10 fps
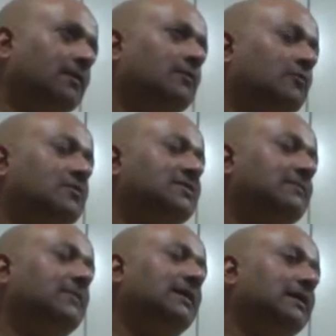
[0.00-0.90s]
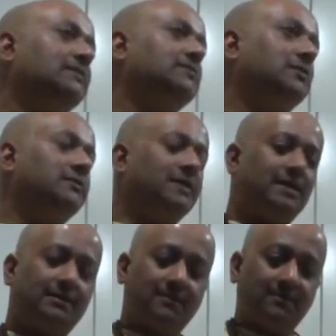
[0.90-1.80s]
who is something else
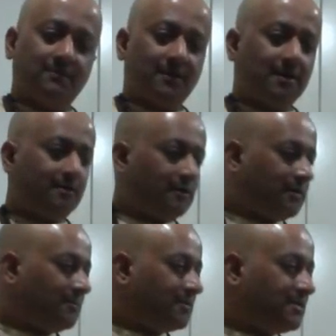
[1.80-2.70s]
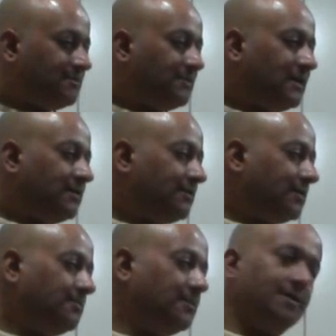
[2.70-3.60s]
altogether, maybe when I talk about Shiva, I'll talk
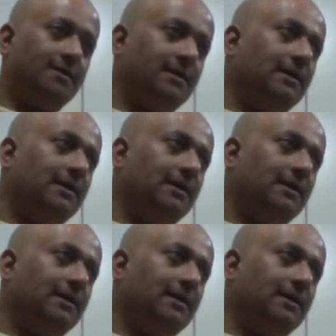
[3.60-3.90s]
about it.